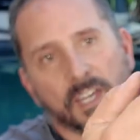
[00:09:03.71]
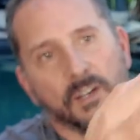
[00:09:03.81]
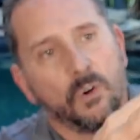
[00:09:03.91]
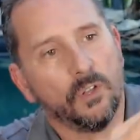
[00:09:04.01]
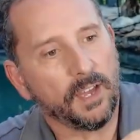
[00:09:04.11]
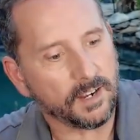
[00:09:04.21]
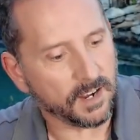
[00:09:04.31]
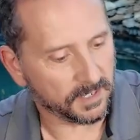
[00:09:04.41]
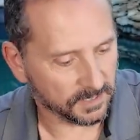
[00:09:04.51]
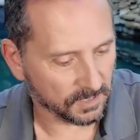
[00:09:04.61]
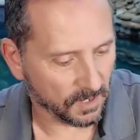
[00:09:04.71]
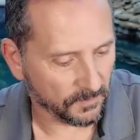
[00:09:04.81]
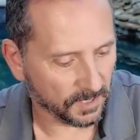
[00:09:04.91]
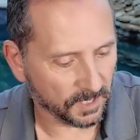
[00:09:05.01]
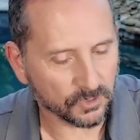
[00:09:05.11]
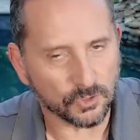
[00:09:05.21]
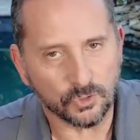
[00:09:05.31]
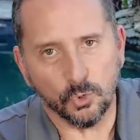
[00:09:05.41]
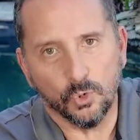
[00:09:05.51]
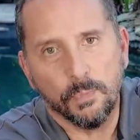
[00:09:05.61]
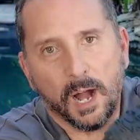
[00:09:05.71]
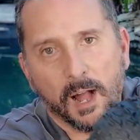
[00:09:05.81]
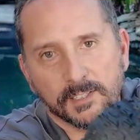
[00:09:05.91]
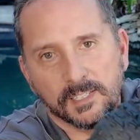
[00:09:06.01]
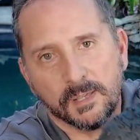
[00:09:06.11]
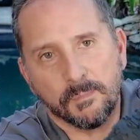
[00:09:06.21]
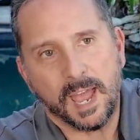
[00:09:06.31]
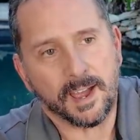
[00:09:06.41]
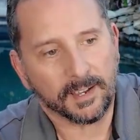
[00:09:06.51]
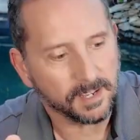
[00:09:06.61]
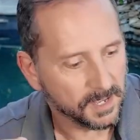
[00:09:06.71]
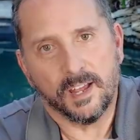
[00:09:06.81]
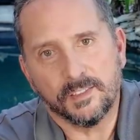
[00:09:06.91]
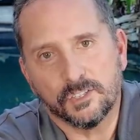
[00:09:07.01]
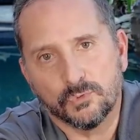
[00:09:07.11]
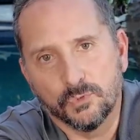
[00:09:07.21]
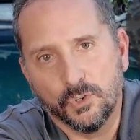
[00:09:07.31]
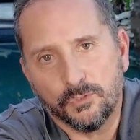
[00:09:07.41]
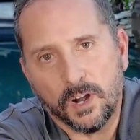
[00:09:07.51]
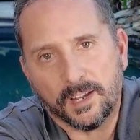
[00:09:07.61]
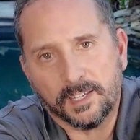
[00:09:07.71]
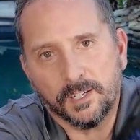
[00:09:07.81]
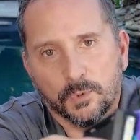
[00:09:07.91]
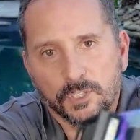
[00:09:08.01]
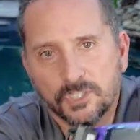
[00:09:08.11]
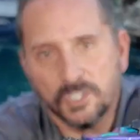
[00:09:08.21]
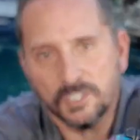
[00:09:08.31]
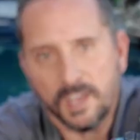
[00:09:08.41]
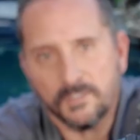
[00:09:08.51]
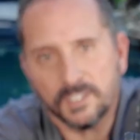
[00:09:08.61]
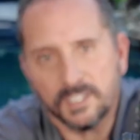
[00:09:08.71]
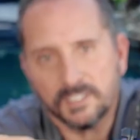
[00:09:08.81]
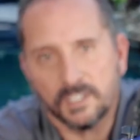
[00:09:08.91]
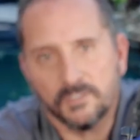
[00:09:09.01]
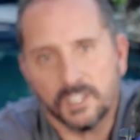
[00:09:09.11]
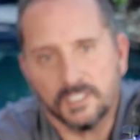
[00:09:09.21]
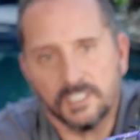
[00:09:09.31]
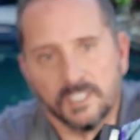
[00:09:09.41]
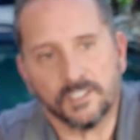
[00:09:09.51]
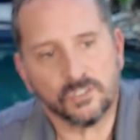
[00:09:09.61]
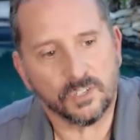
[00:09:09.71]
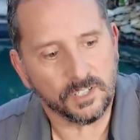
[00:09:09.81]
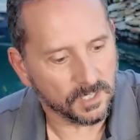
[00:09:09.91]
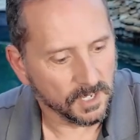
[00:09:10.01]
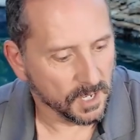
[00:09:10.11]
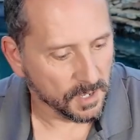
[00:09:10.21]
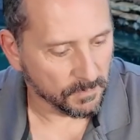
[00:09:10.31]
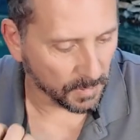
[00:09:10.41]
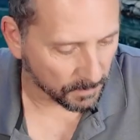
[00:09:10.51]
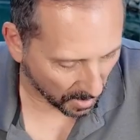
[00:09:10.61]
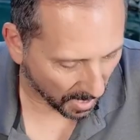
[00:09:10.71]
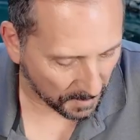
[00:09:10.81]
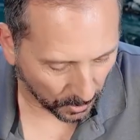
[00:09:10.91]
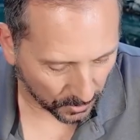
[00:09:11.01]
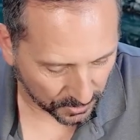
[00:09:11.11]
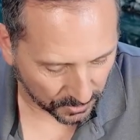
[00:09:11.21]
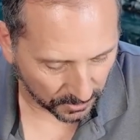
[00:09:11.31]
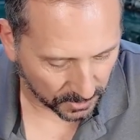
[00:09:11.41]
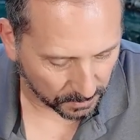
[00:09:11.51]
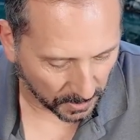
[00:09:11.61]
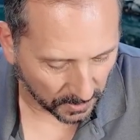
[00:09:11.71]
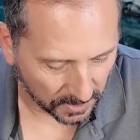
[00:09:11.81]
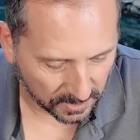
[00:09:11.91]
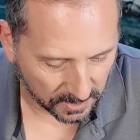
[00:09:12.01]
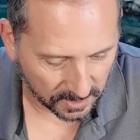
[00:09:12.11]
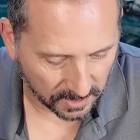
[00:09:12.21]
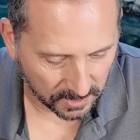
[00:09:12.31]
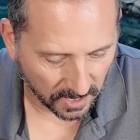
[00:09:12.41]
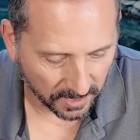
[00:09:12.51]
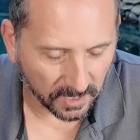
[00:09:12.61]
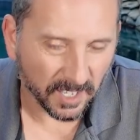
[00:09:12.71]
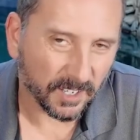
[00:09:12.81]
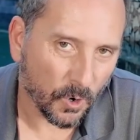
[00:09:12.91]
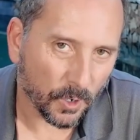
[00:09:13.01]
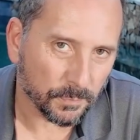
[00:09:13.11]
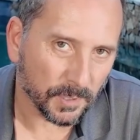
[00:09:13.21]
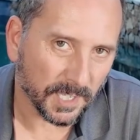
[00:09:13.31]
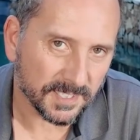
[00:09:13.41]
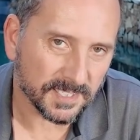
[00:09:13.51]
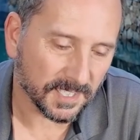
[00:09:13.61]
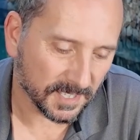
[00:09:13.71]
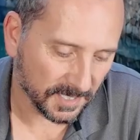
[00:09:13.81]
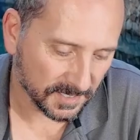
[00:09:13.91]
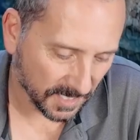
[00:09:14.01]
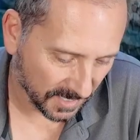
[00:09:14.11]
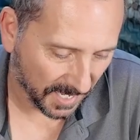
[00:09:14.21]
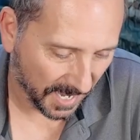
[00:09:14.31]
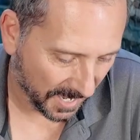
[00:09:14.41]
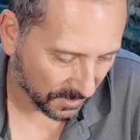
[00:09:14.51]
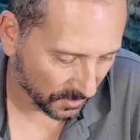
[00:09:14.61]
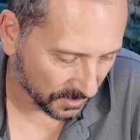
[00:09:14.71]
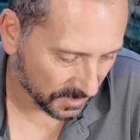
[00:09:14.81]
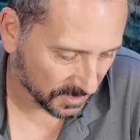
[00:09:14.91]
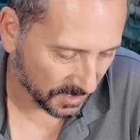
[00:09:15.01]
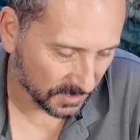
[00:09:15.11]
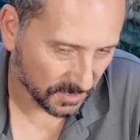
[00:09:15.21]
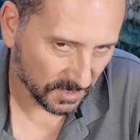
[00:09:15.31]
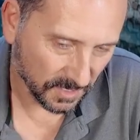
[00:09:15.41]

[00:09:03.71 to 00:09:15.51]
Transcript: all that kind of stuff, an extra toolbox in the back, and this roof rack here, which does have a nice set of LED lights on it. But my personal experience is these kind of like hard plastic things that they add on these things,